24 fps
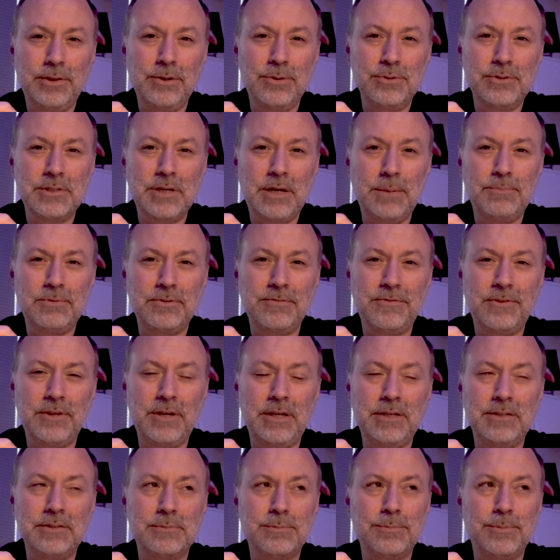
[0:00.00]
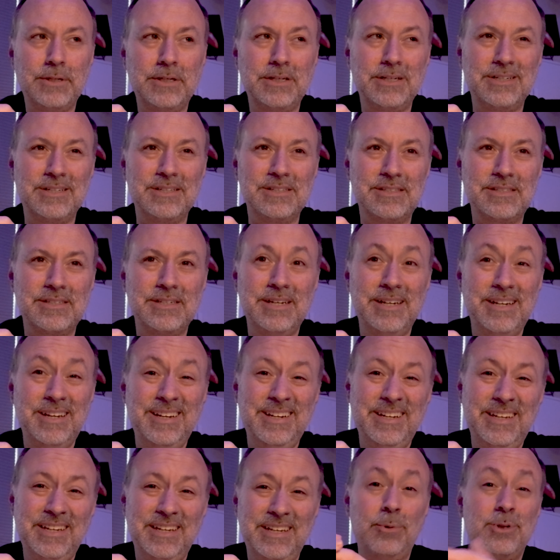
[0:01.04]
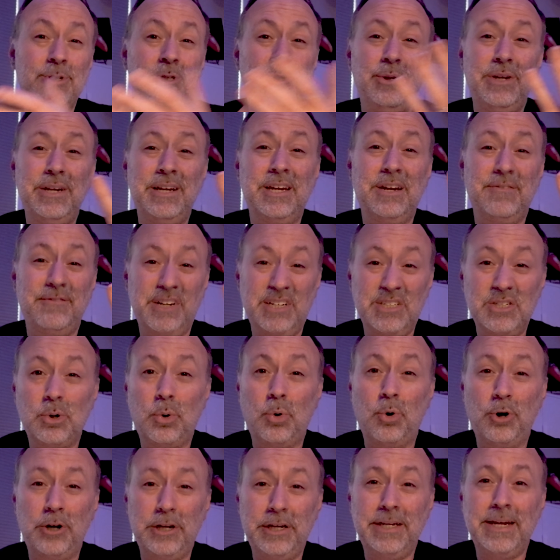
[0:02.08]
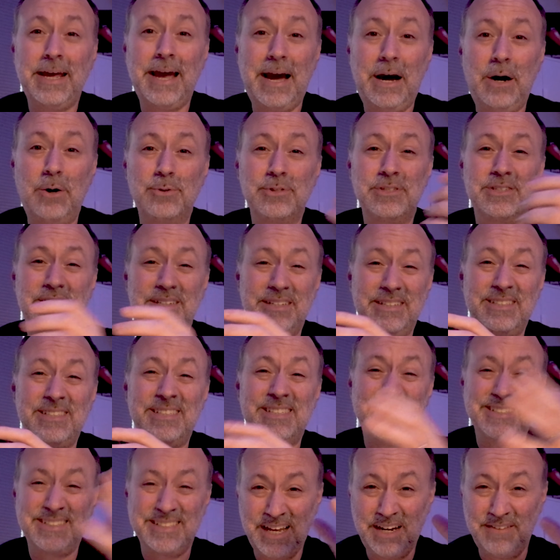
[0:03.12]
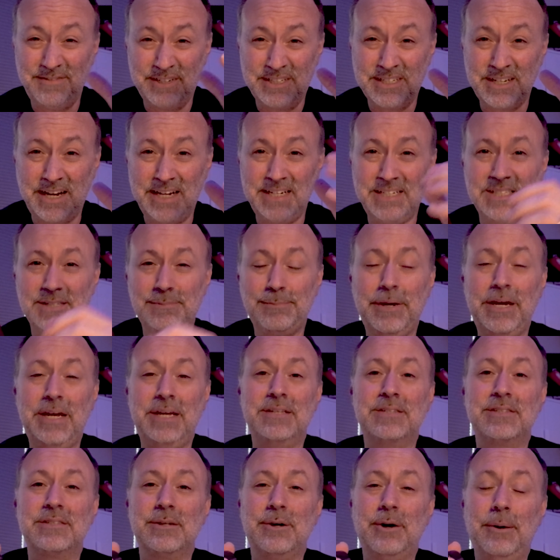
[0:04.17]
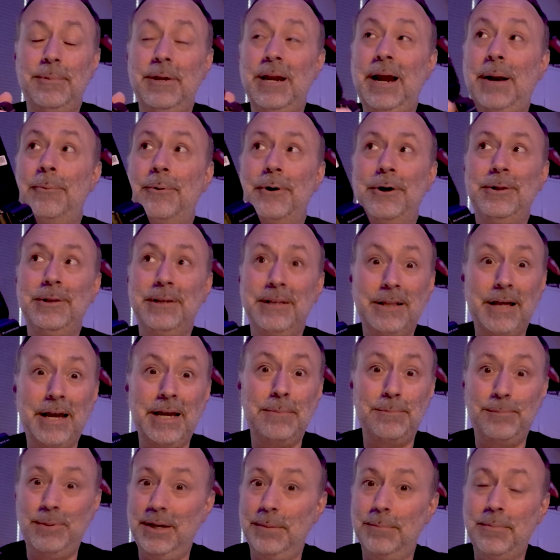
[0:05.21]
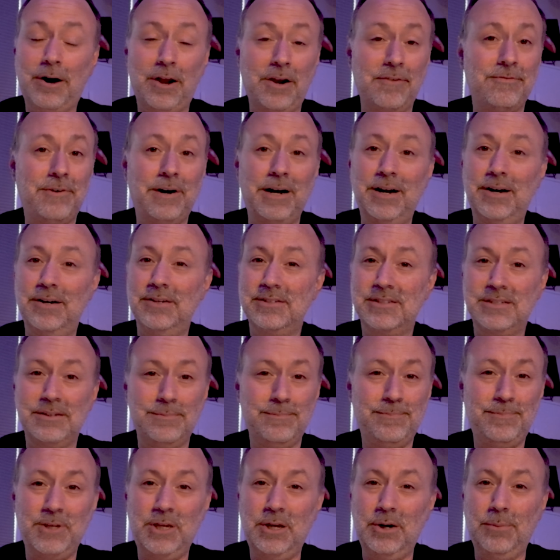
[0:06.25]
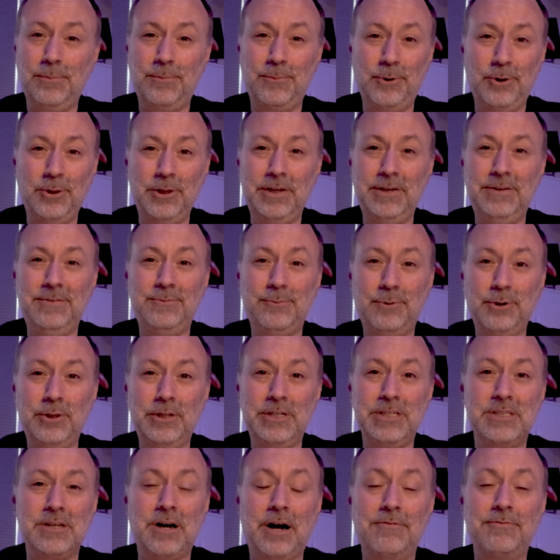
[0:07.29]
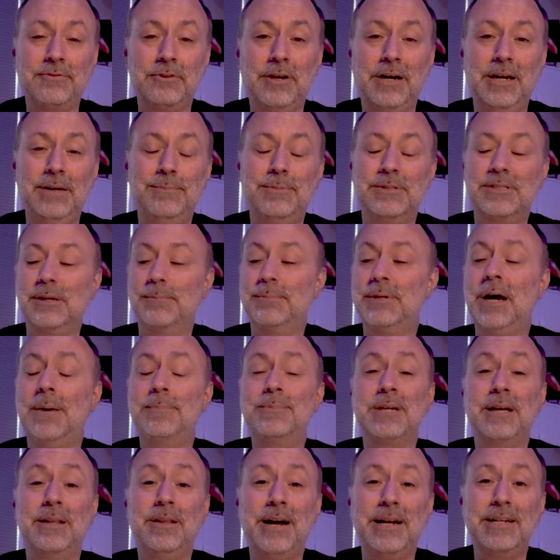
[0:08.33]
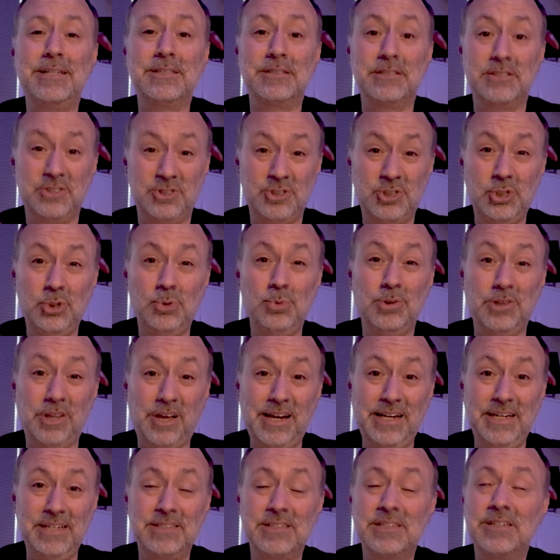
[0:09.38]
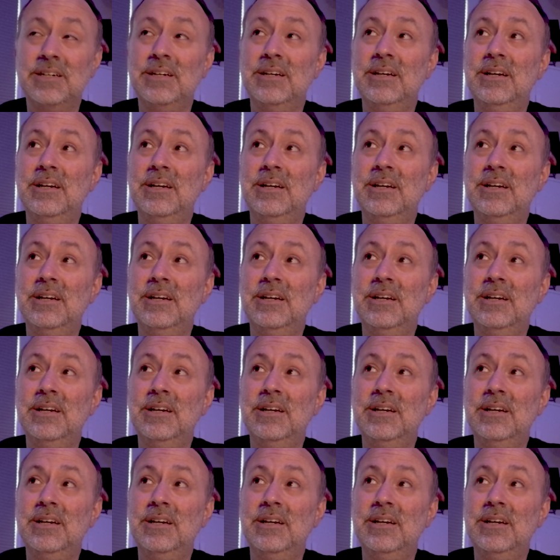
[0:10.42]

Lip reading: on those types of things because we were shooting in a Victorian house and it's kind of a tight space. So I mean, I really like big modifiers and really soft light, but sometimes I like to shoot light.